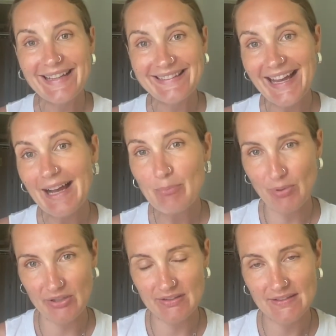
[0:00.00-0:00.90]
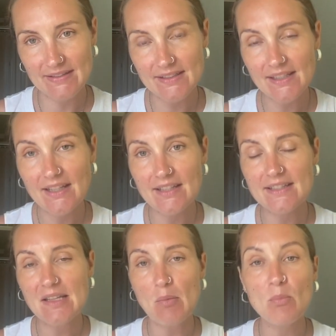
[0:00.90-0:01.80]
that happens, it
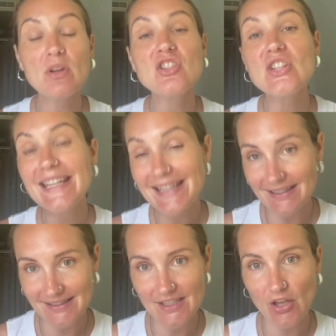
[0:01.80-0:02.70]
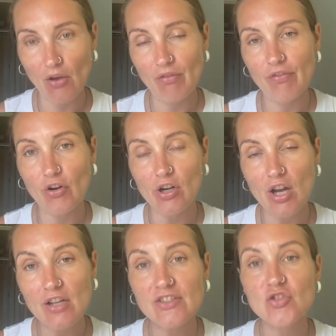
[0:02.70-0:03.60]
is much easier for
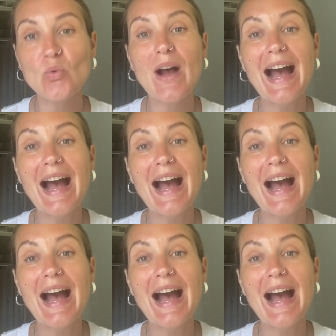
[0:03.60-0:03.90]
us to